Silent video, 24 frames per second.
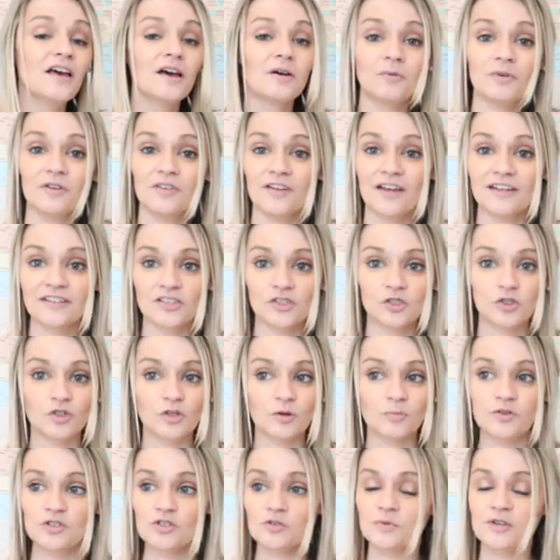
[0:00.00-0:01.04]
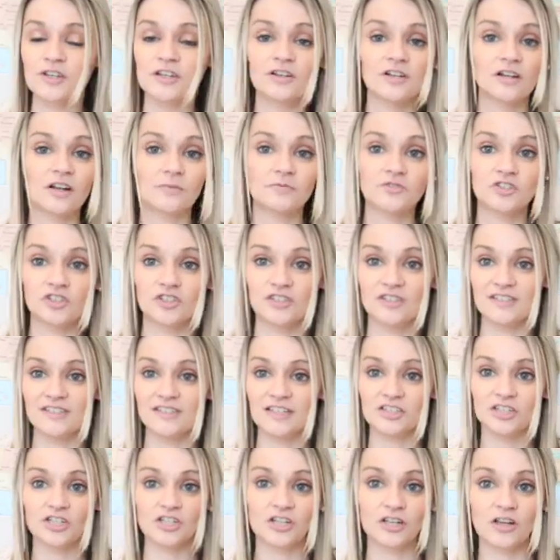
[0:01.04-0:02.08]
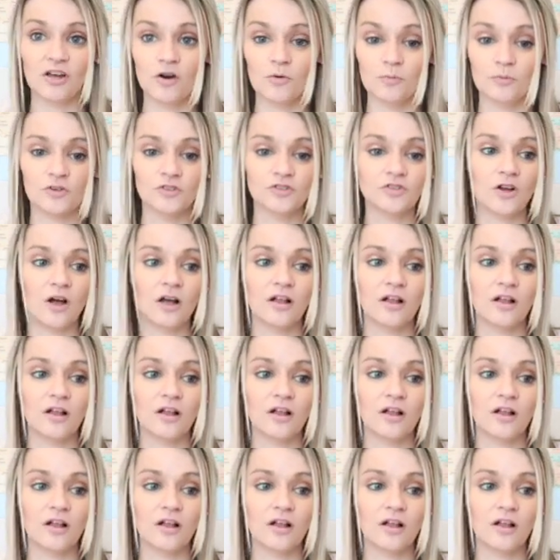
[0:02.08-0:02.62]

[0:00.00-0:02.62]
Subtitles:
We liked it so much we ended up just ditching almost